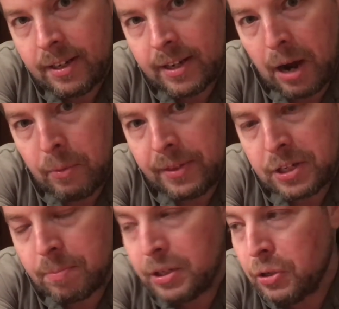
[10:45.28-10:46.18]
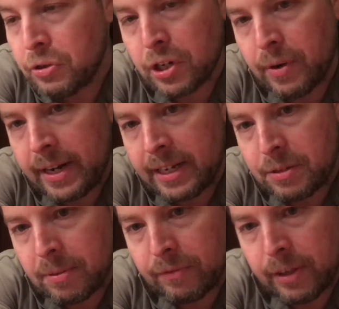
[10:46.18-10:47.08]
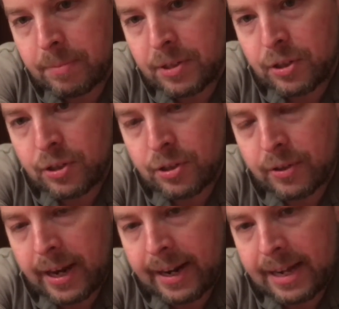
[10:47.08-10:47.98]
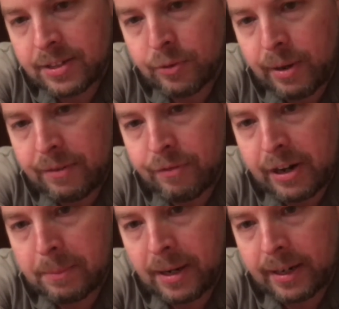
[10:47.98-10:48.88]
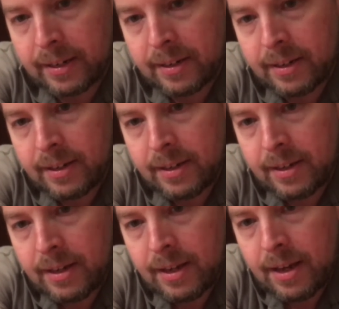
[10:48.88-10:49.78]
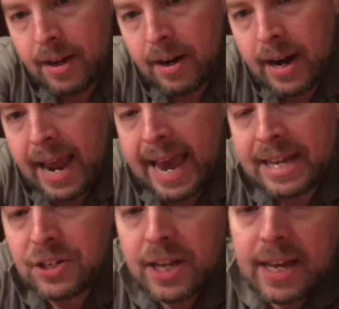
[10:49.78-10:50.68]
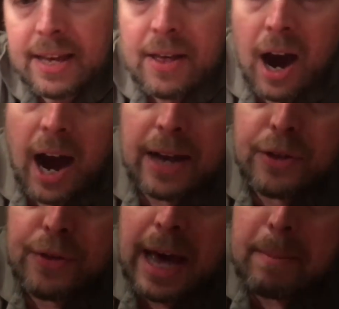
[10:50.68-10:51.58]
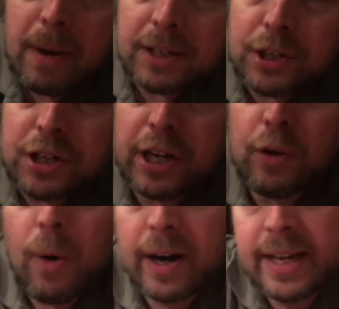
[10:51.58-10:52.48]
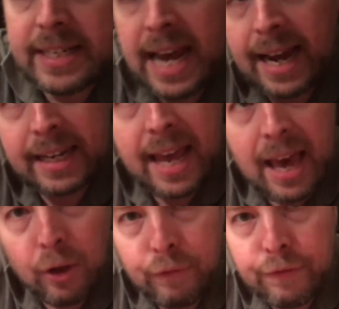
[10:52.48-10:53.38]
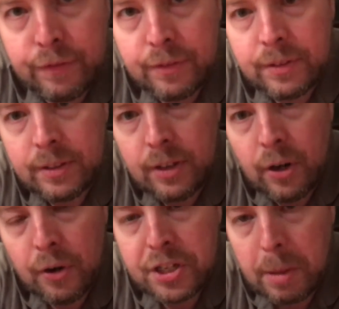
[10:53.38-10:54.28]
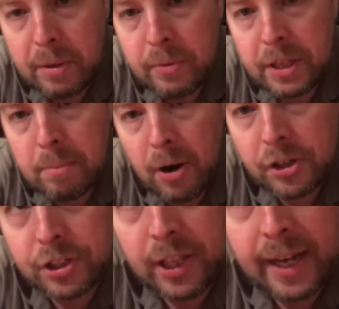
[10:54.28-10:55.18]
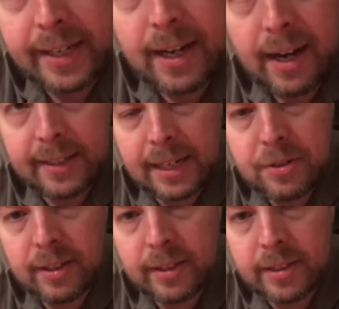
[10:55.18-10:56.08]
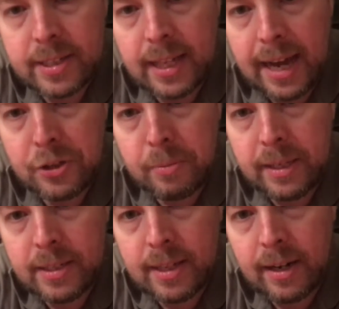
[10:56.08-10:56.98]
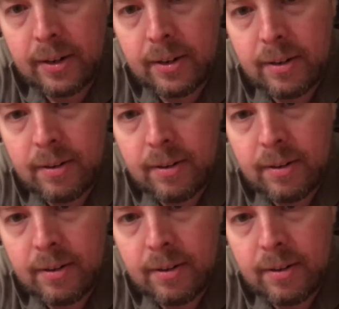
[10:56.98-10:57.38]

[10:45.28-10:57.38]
Not one that's been used already and has been flipped so that it has the red frame on it. And either that monster's going to want to attack an elf or someone with the martial icon. That's what the little slash means there.